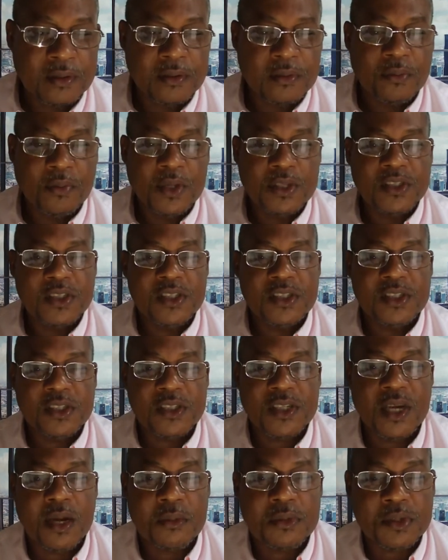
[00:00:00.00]
when Jesus
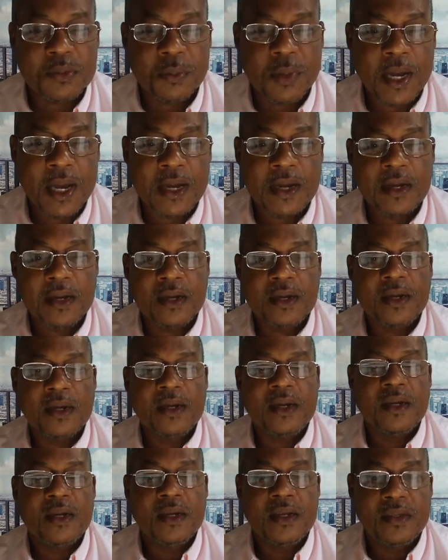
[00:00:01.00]
comes back,
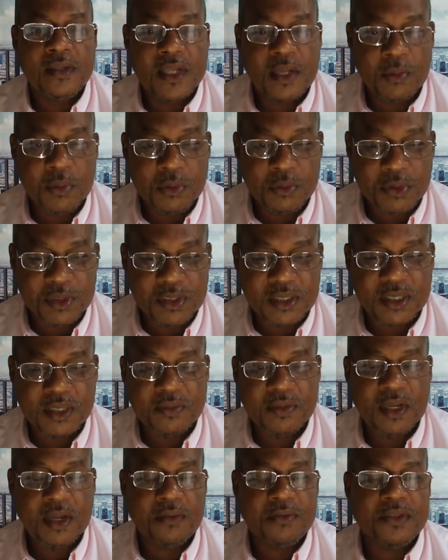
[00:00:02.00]
they will
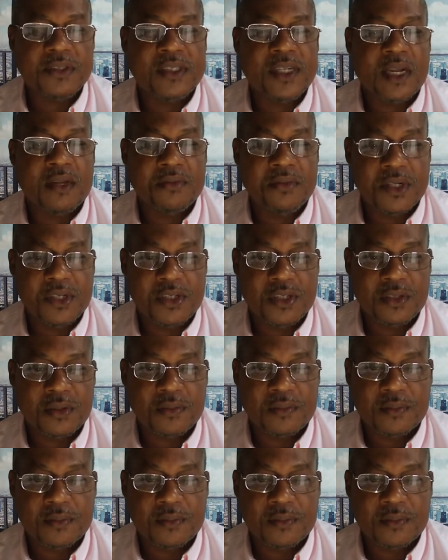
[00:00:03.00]
receive their salvation